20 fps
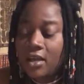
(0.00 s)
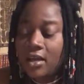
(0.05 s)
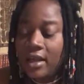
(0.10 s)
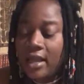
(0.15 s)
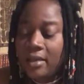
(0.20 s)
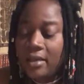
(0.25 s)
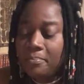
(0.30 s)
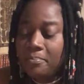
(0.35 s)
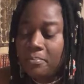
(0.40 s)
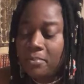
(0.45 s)

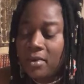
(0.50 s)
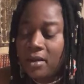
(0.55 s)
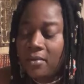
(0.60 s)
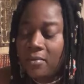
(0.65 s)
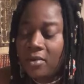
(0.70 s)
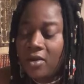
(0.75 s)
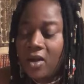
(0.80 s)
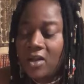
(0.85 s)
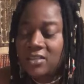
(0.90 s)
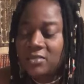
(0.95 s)
like
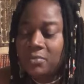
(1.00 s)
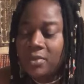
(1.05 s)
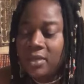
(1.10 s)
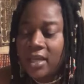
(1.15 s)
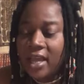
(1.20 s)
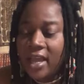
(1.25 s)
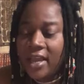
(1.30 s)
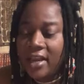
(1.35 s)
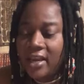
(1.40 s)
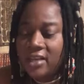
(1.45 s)

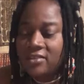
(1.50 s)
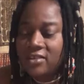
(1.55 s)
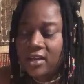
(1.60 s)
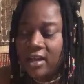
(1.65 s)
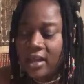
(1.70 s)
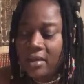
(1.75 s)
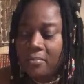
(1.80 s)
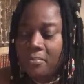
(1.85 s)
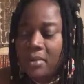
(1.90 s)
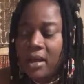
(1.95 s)
cosmic energy,
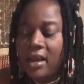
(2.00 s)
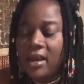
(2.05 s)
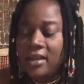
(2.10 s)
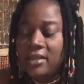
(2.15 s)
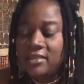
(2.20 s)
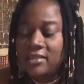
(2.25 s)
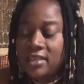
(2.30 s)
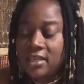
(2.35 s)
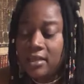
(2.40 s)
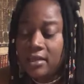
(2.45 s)
like
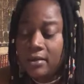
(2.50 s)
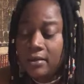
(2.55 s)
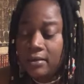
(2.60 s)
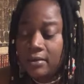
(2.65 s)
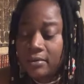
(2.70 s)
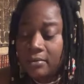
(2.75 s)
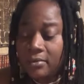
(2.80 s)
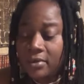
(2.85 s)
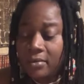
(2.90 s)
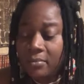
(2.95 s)
balancing
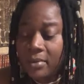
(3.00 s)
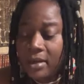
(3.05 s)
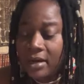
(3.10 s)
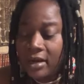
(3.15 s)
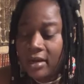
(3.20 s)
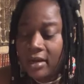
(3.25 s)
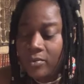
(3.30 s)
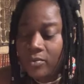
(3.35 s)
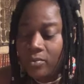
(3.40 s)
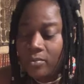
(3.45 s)
the man
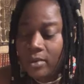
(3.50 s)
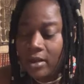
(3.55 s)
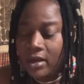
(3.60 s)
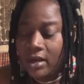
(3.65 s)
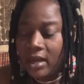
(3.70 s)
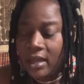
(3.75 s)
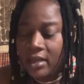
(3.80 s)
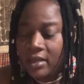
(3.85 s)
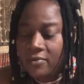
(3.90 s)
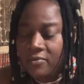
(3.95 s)
and the woman,
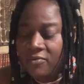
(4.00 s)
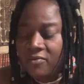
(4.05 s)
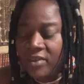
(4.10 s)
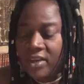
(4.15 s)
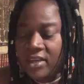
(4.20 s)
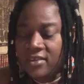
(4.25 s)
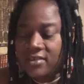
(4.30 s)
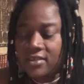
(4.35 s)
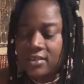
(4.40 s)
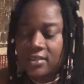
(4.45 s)
like
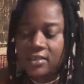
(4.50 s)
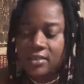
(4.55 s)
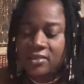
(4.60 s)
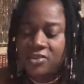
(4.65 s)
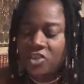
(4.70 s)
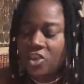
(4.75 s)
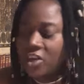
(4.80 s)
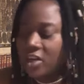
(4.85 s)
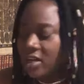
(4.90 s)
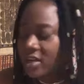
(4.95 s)
fit the
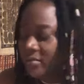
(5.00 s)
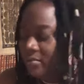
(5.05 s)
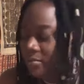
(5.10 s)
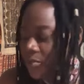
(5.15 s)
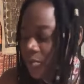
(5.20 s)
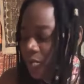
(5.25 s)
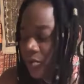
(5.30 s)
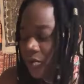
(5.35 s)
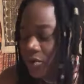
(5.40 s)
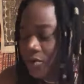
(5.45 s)
sun and the
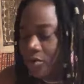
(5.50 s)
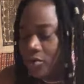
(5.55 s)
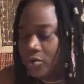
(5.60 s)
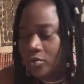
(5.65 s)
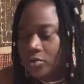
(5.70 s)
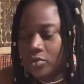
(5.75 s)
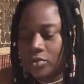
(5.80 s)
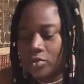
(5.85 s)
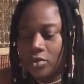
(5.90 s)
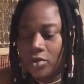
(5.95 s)
moon or
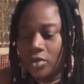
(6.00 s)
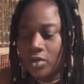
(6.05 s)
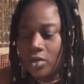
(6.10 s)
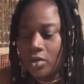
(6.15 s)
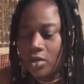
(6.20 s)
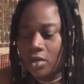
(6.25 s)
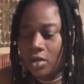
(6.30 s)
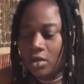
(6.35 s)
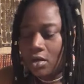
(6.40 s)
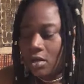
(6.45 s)

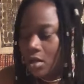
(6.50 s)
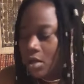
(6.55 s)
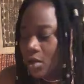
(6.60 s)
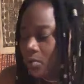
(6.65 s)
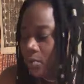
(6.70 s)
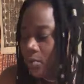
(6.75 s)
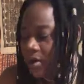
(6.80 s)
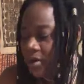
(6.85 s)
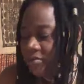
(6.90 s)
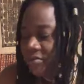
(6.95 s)

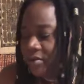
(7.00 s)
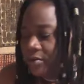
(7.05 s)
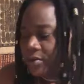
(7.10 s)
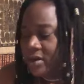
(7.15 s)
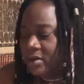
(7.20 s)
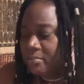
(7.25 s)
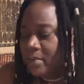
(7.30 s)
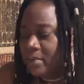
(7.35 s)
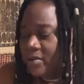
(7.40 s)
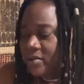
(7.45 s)
whatever with
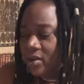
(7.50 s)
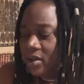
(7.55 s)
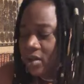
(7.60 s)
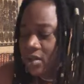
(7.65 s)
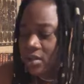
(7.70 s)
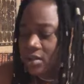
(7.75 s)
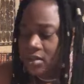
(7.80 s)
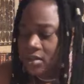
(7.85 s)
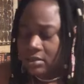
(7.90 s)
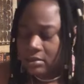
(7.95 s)
the
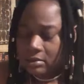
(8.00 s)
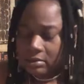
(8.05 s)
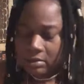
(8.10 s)
miracle.